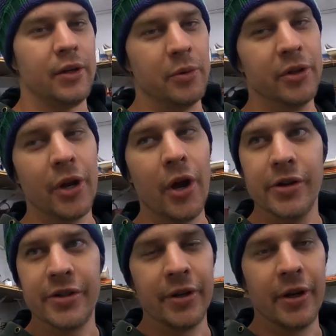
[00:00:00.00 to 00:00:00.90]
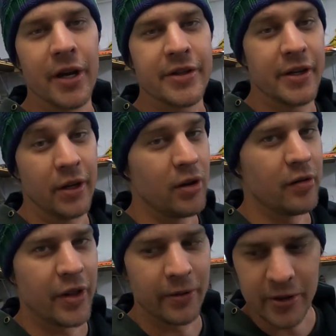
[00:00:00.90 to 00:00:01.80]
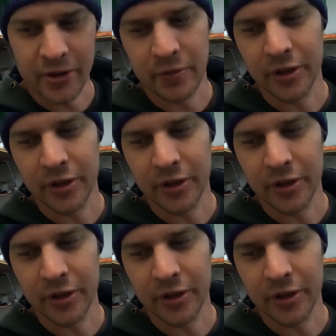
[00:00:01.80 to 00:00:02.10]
you will notice that us and a lot of other engine